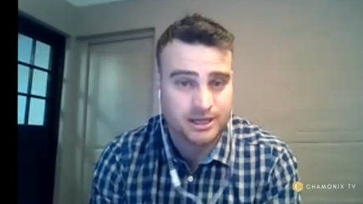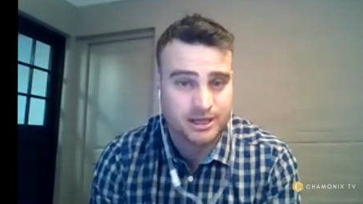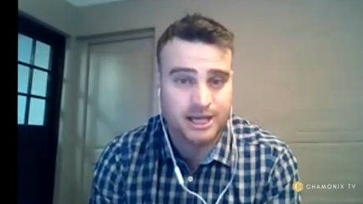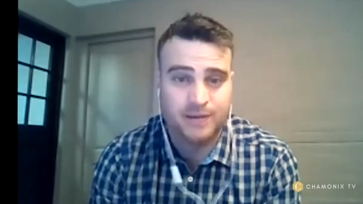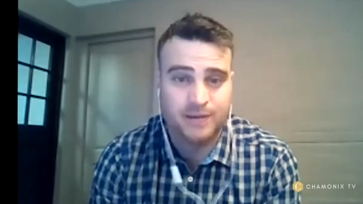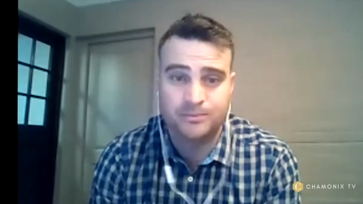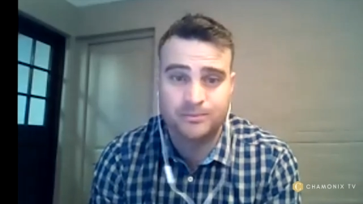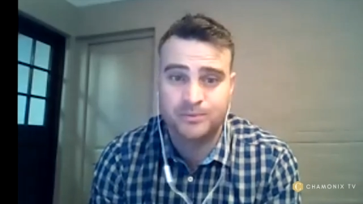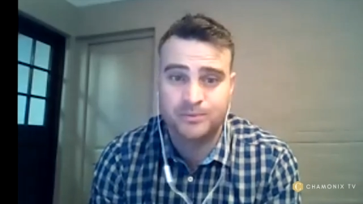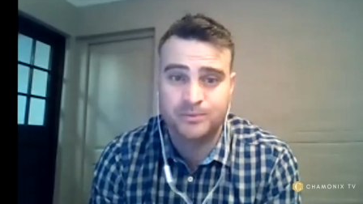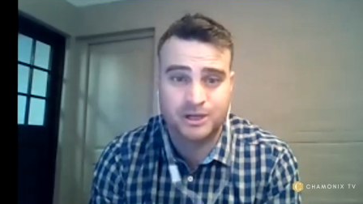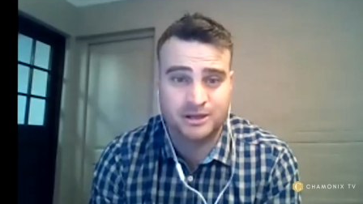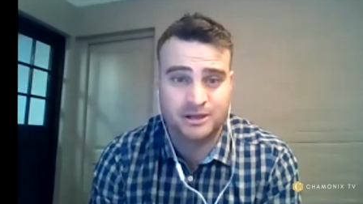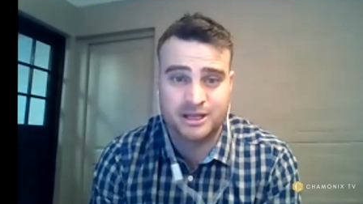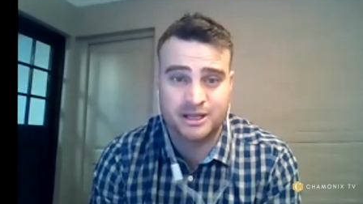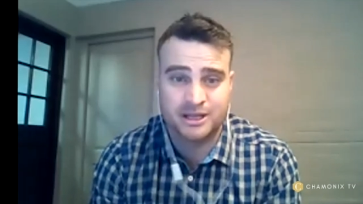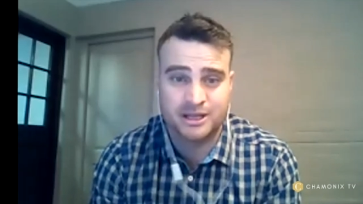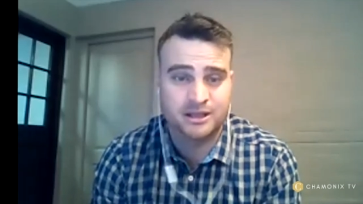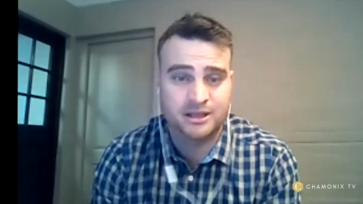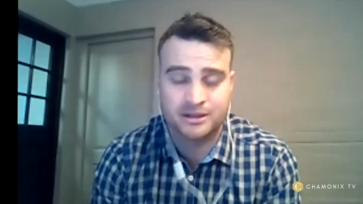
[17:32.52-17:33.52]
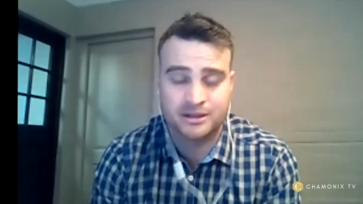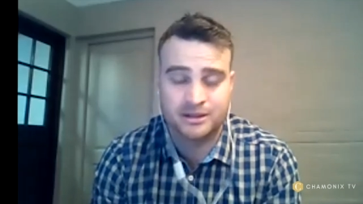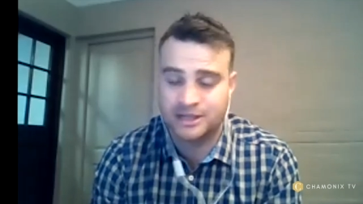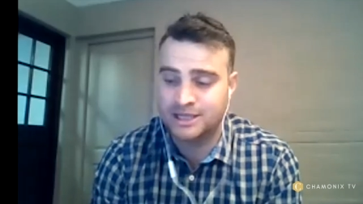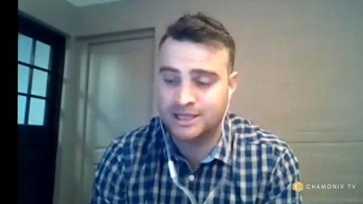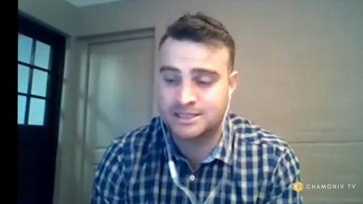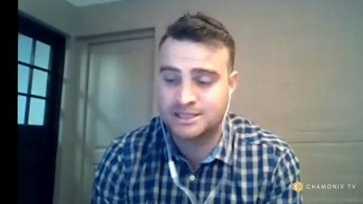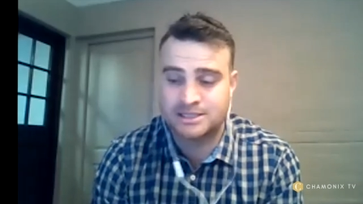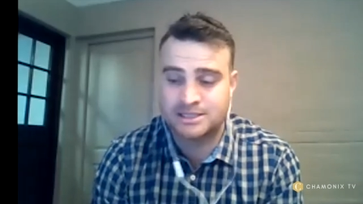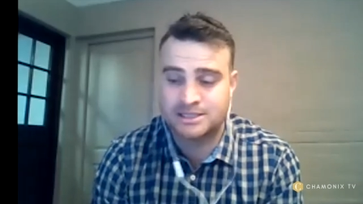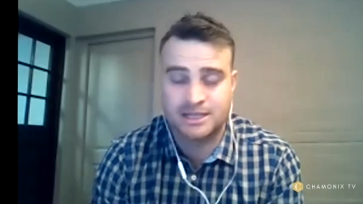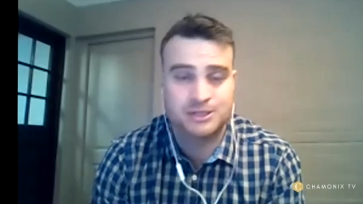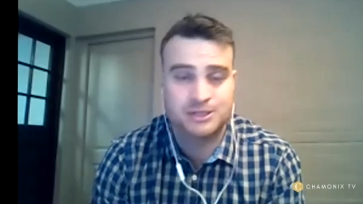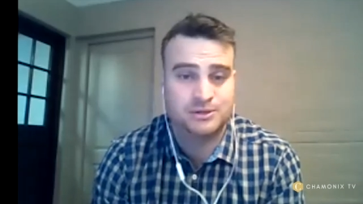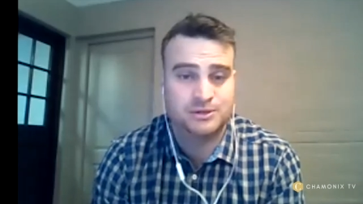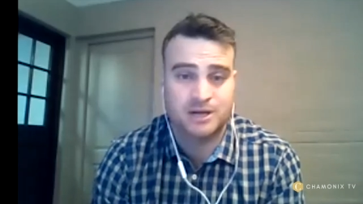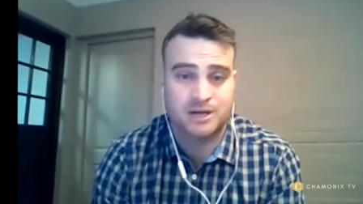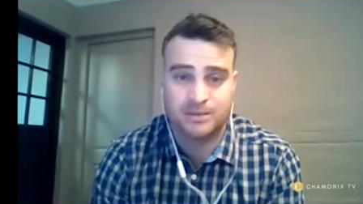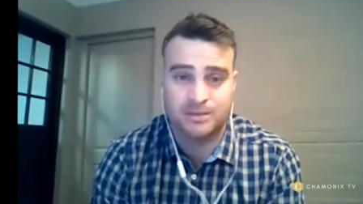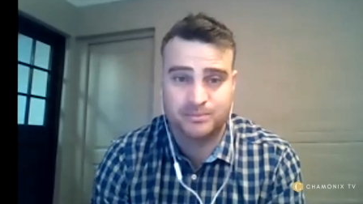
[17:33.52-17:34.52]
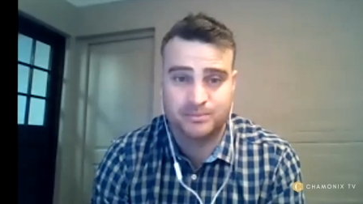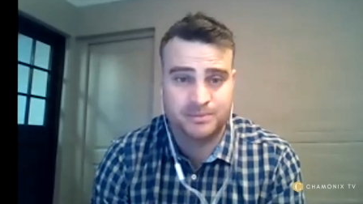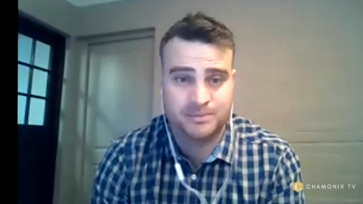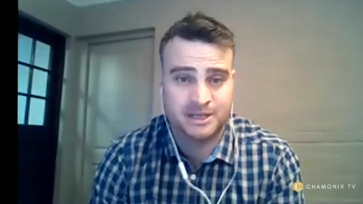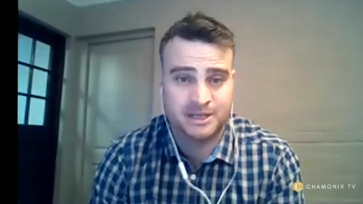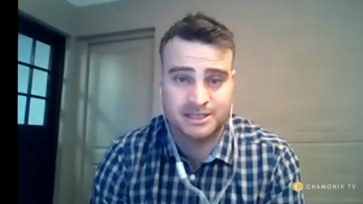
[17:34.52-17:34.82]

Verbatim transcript: Mm. Um, you know, they they set you up,